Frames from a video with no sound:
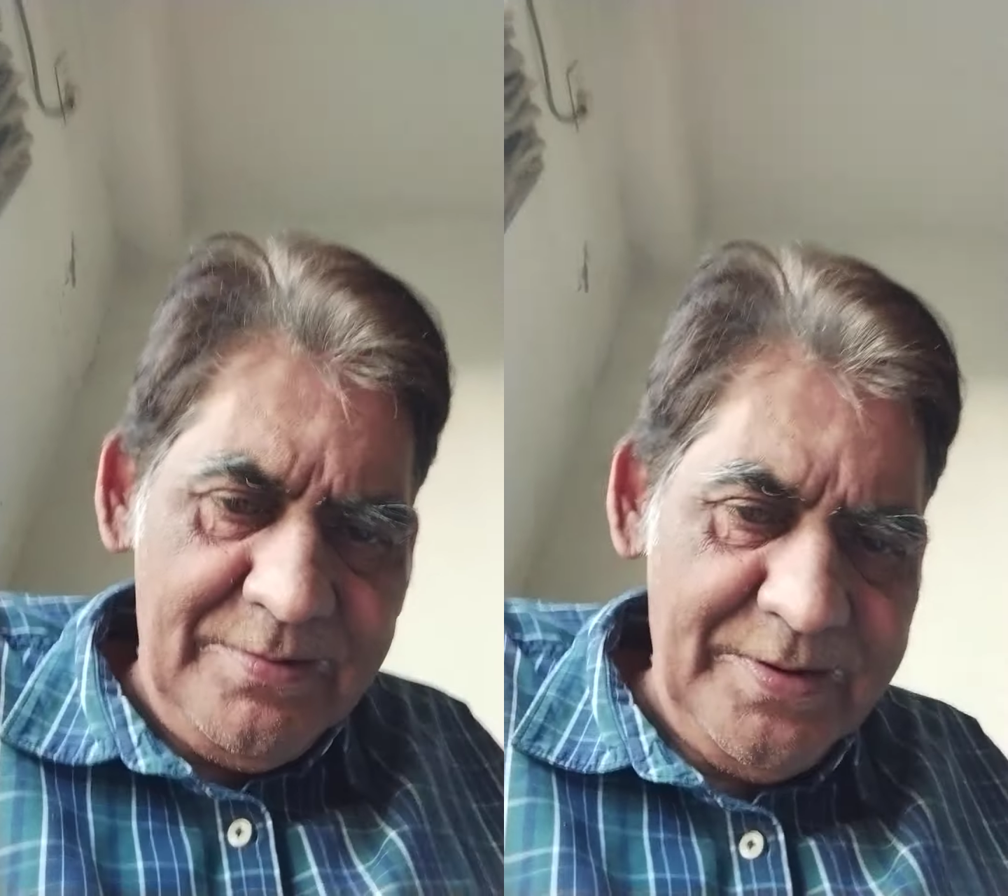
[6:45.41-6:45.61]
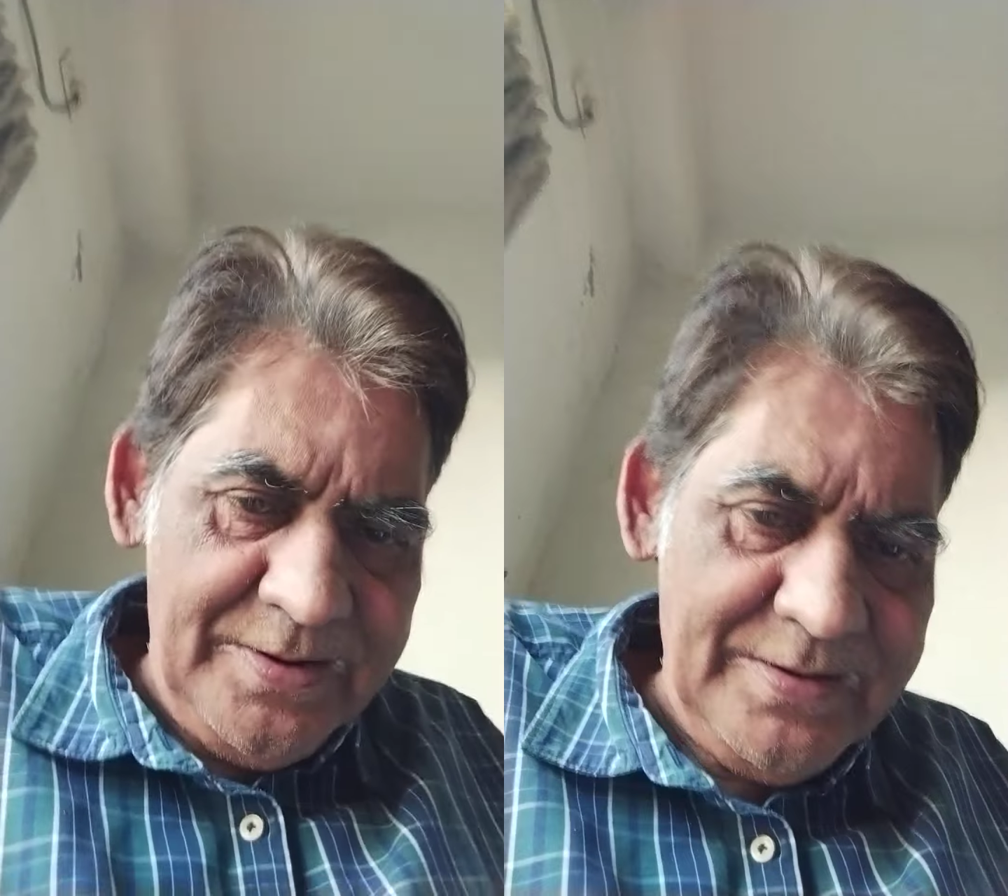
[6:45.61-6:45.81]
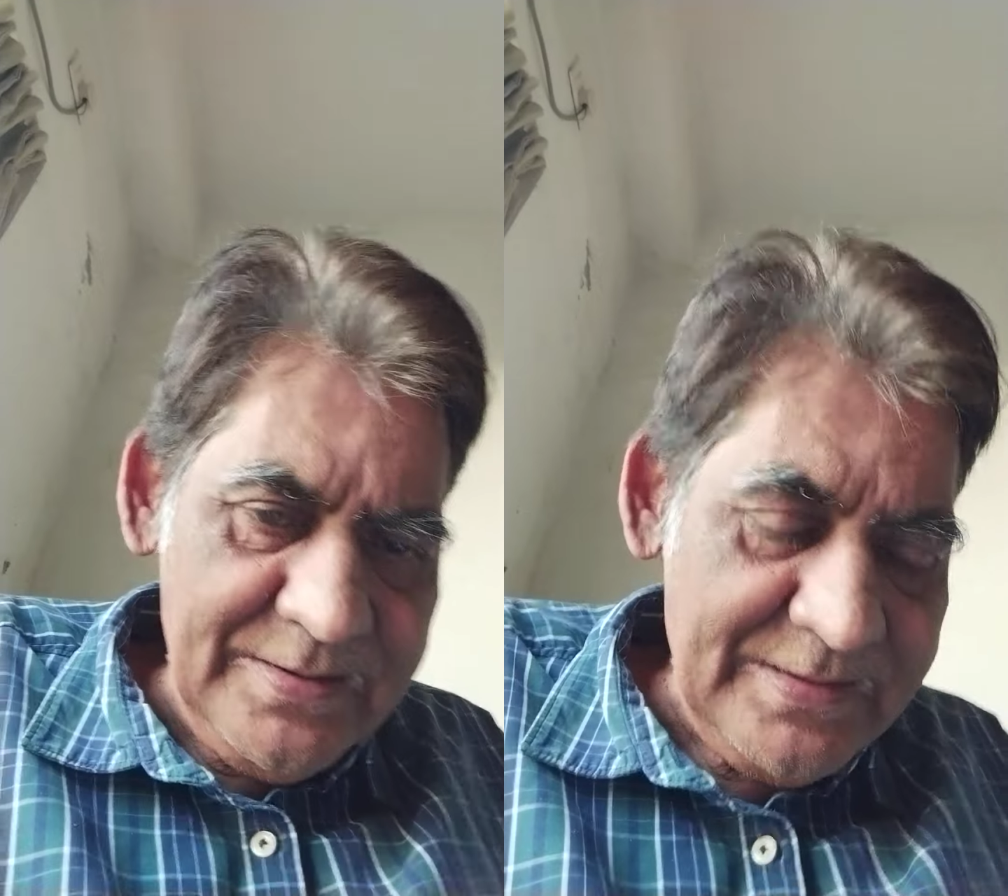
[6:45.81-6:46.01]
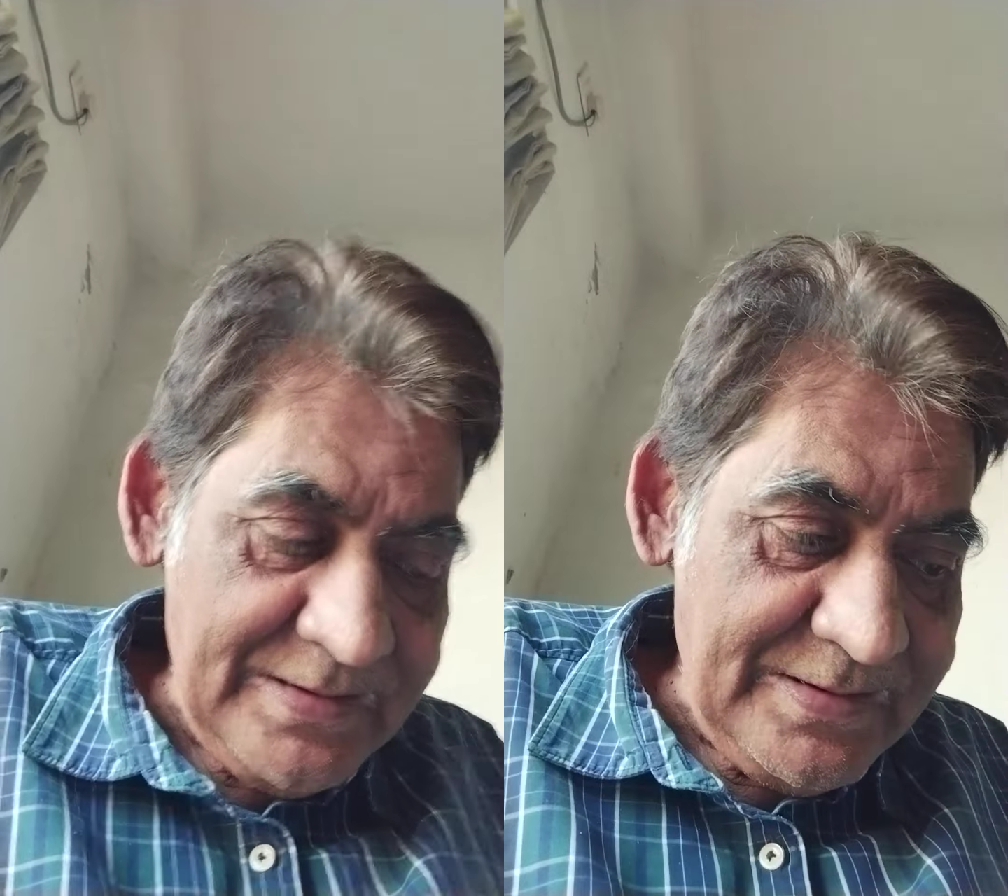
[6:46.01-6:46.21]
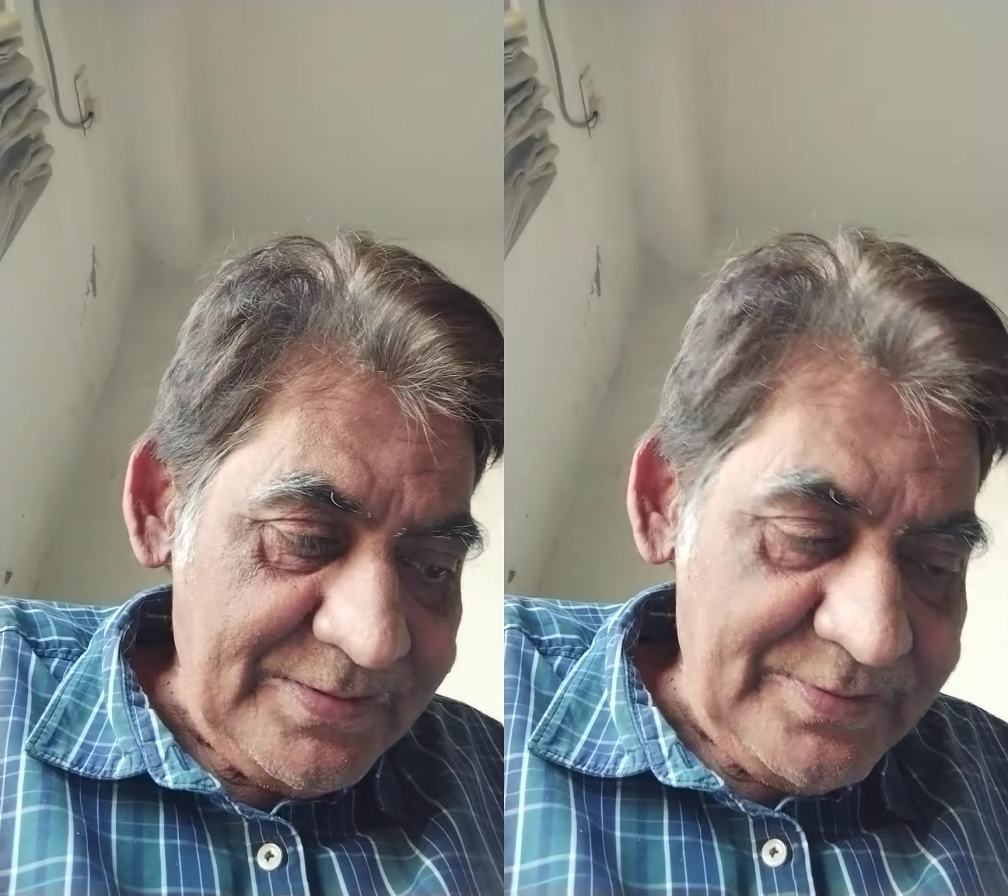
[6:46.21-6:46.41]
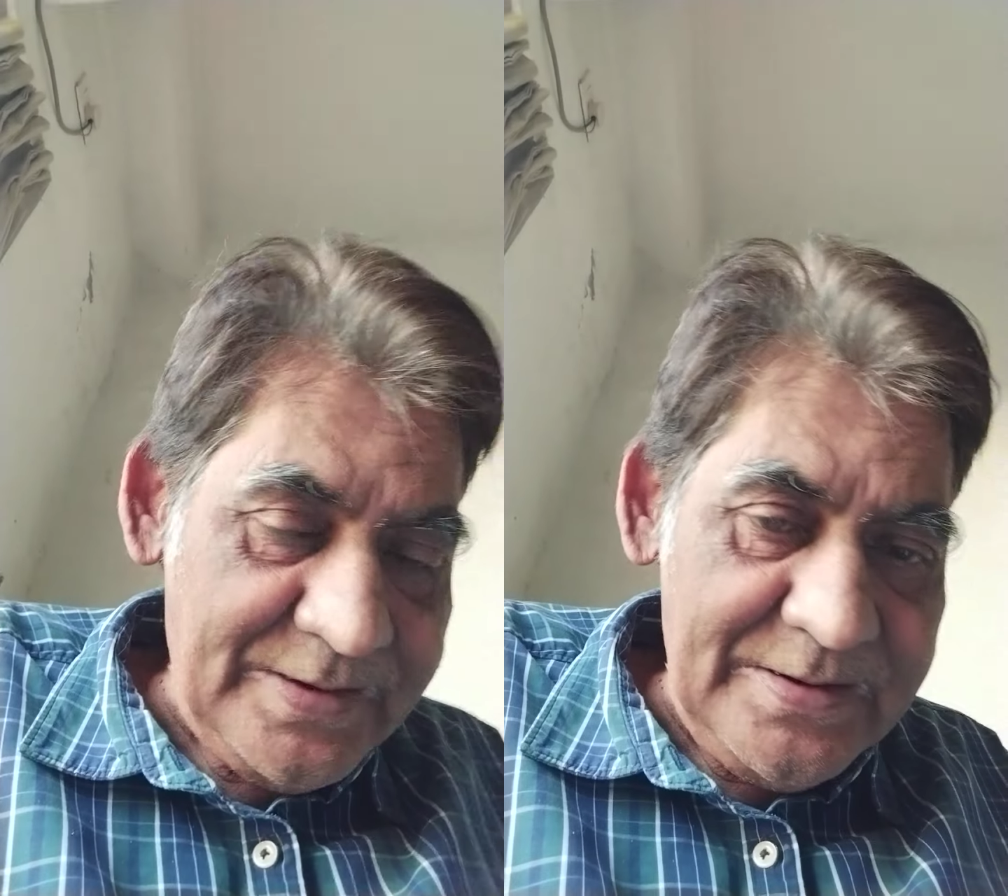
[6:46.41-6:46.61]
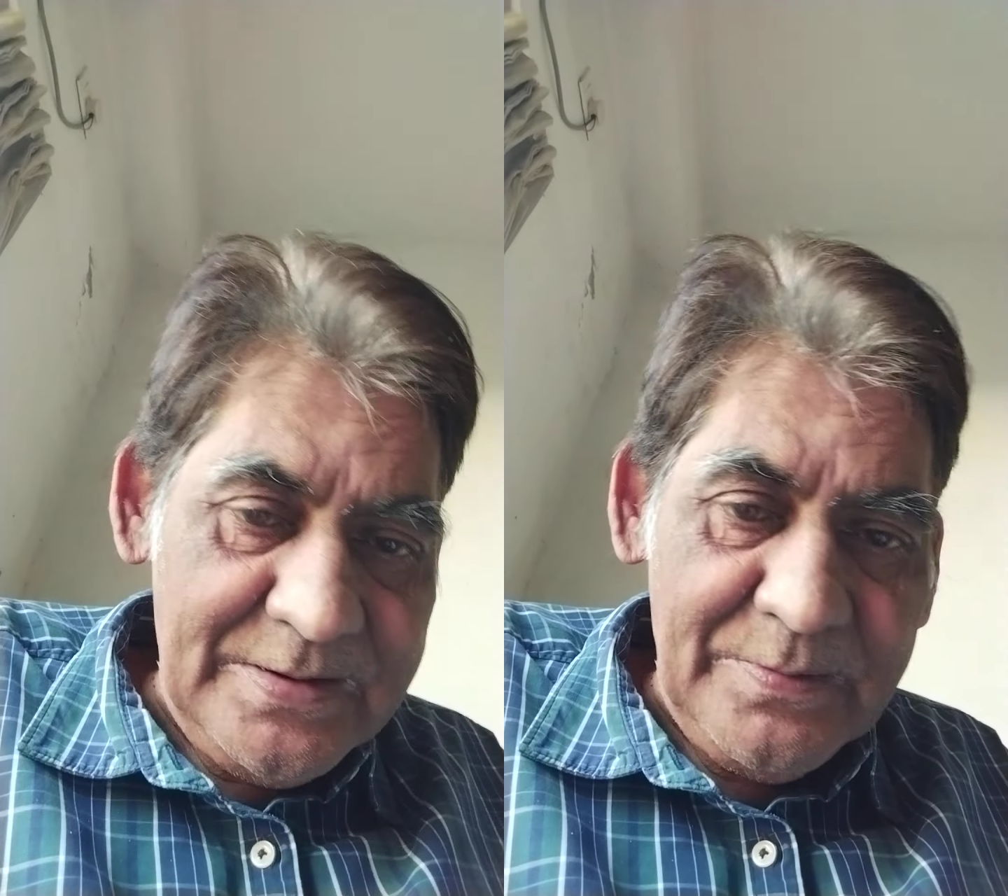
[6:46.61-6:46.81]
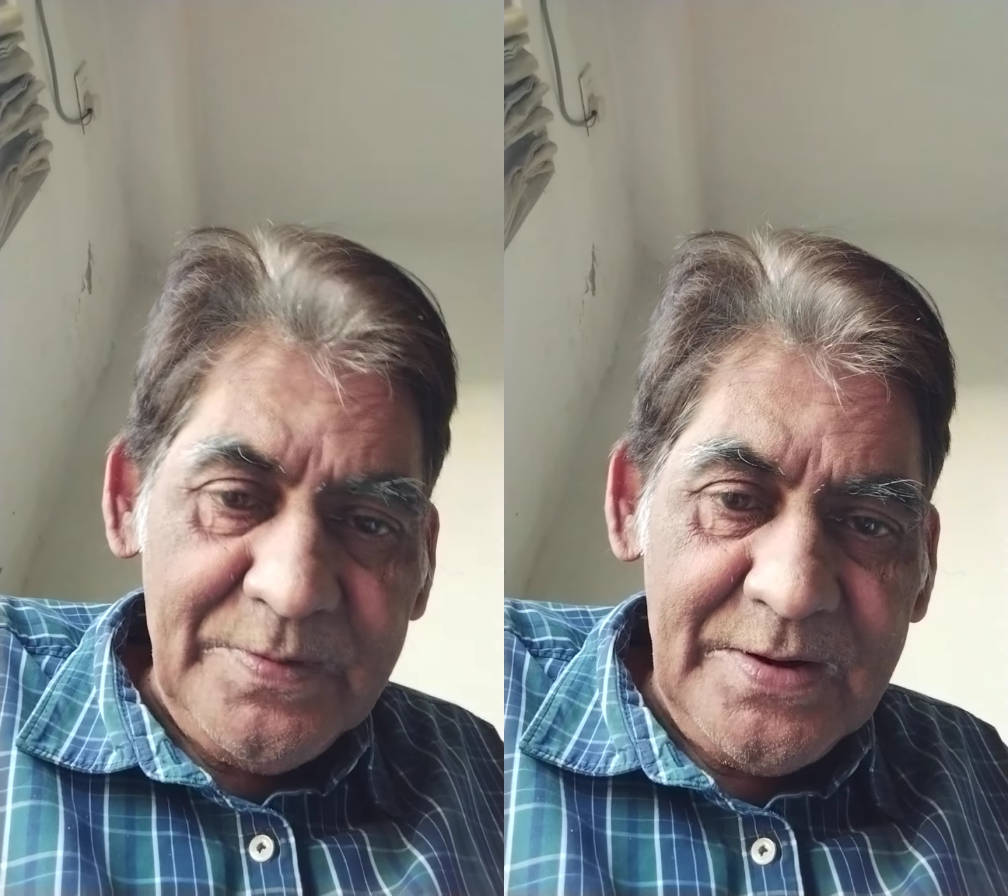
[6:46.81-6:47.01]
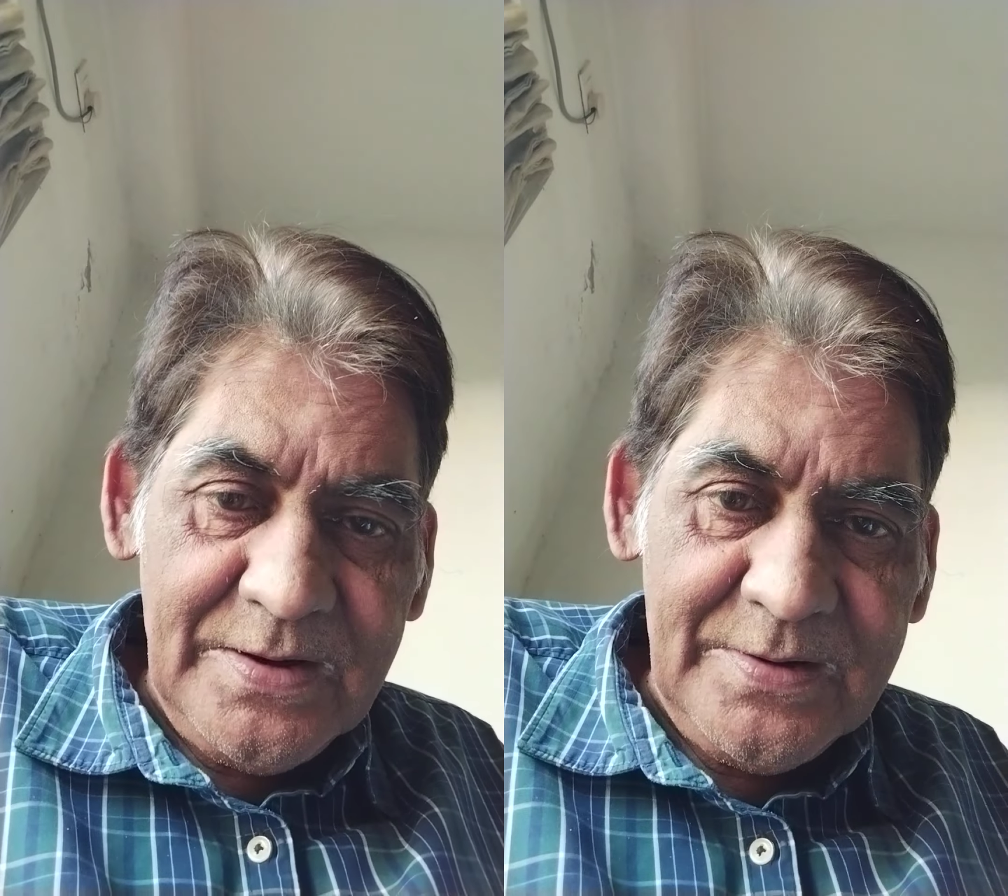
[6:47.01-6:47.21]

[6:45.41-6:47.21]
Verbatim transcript: very very difficult.